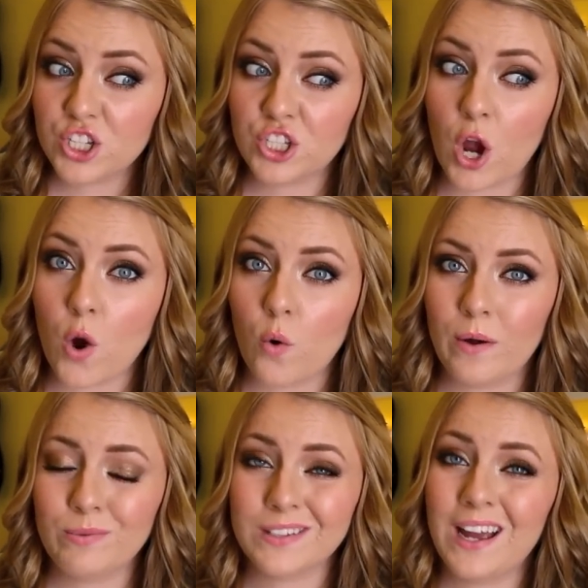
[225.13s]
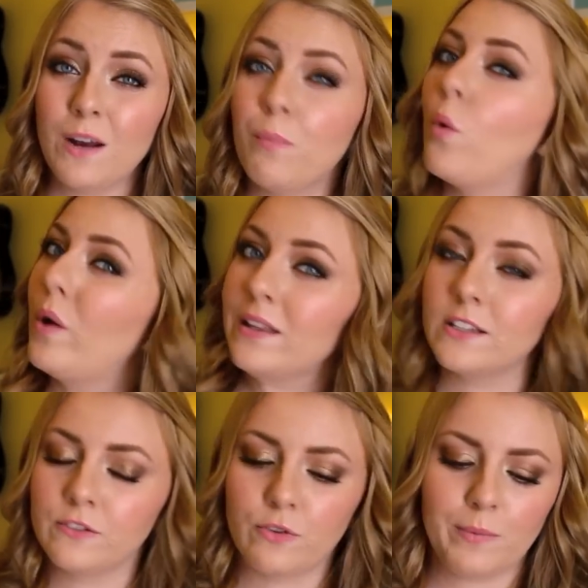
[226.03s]
So it was kind of
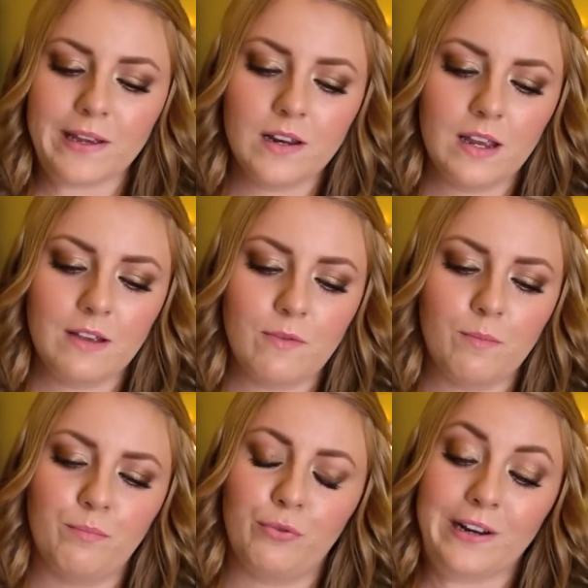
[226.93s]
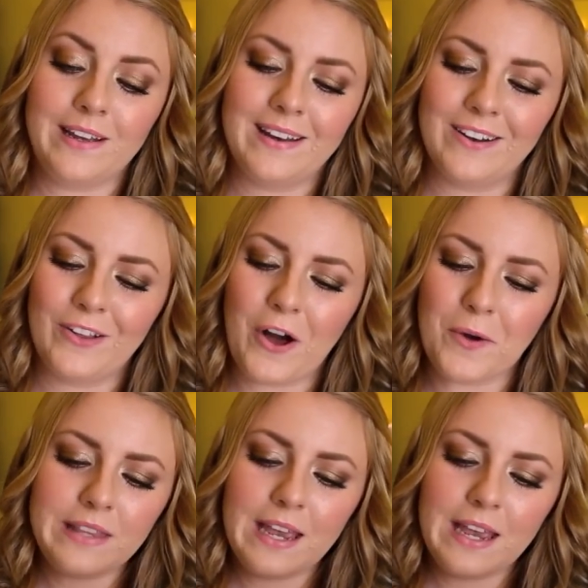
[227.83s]
pointless for me to even bring it along.